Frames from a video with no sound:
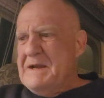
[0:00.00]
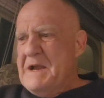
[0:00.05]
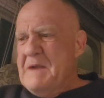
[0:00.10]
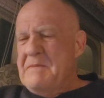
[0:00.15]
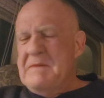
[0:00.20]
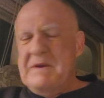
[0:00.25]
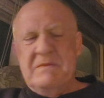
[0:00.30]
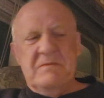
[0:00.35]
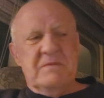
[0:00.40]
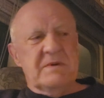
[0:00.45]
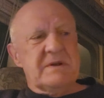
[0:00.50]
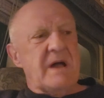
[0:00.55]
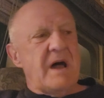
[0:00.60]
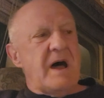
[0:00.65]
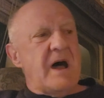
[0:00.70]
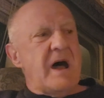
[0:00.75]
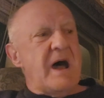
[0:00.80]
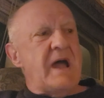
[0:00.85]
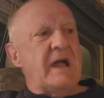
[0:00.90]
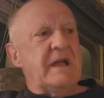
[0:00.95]
I mean, when
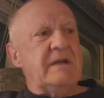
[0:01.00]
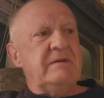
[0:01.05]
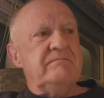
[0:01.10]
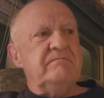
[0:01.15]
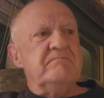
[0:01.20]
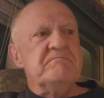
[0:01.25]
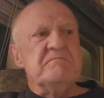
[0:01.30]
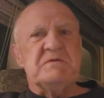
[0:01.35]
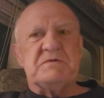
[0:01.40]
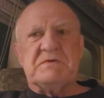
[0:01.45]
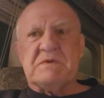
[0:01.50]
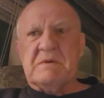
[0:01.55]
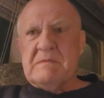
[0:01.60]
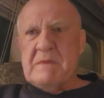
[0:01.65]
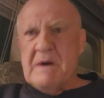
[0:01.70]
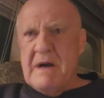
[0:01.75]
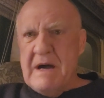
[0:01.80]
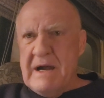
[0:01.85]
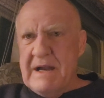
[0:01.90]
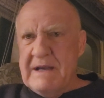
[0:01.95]
I
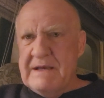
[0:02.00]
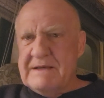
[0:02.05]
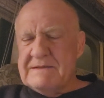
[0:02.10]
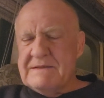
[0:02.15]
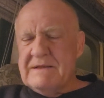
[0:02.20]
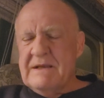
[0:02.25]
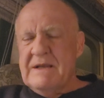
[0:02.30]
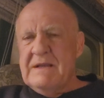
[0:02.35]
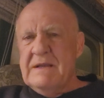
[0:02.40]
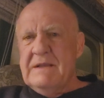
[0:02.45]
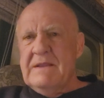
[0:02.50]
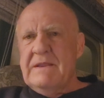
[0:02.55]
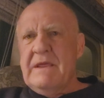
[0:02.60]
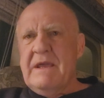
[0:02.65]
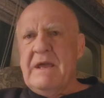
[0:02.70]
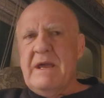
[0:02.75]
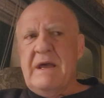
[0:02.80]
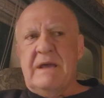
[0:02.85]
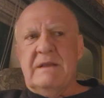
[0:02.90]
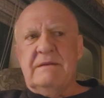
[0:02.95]
surmise
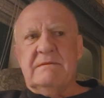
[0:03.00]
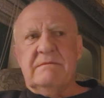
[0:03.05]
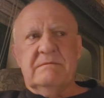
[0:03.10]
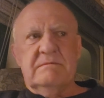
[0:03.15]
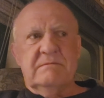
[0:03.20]
that